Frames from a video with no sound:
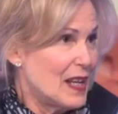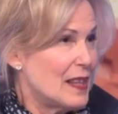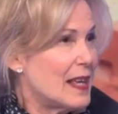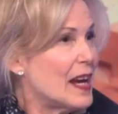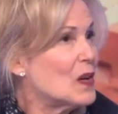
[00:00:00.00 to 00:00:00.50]

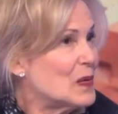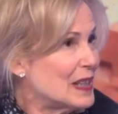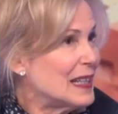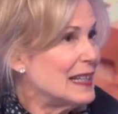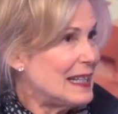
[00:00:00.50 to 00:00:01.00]
They are
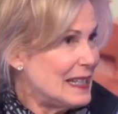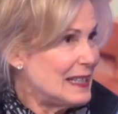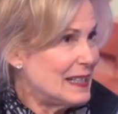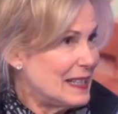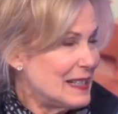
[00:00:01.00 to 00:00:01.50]
really key
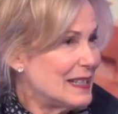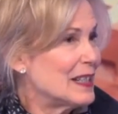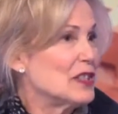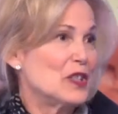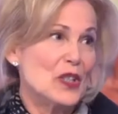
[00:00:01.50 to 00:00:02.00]
to this. They're
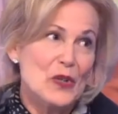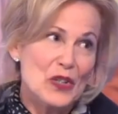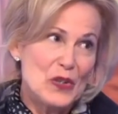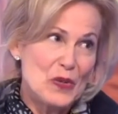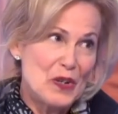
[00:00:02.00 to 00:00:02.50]
a
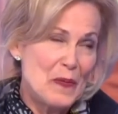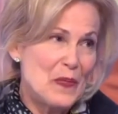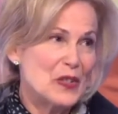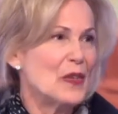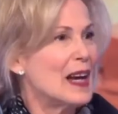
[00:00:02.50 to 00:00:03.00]
social group,
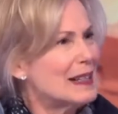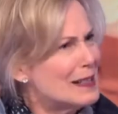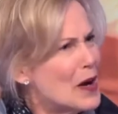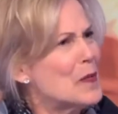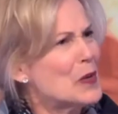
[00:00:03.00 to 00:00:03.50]
so that
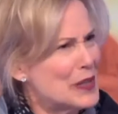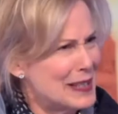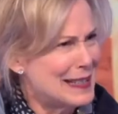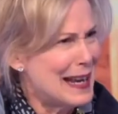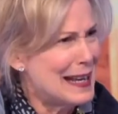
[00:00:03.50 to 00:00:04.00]
no more than
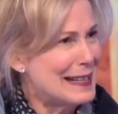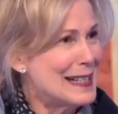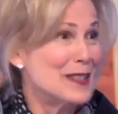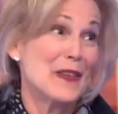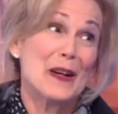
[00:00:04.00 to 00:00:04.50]
10
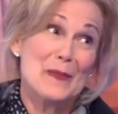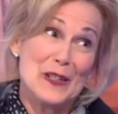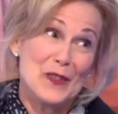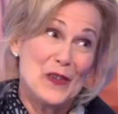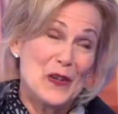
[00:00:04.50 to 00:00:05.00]
is very
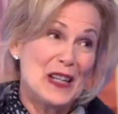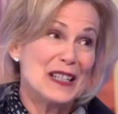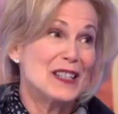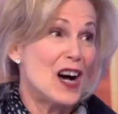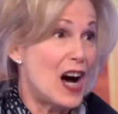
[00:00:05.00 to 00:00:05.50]
much
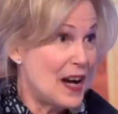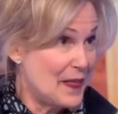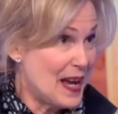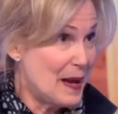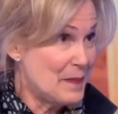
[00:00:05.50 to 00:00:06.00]
focused on
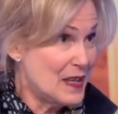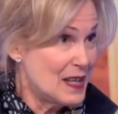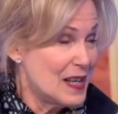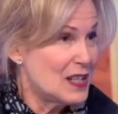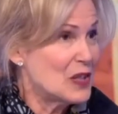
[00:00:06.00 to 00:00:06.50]
them
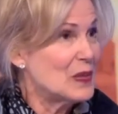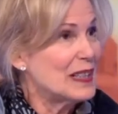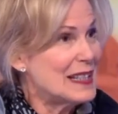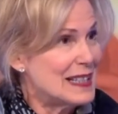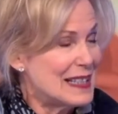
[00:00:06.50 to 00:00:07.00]
to
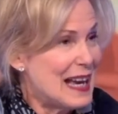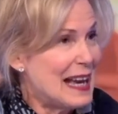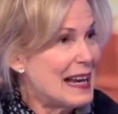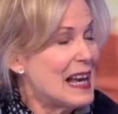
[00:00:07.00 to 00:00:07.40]
really say,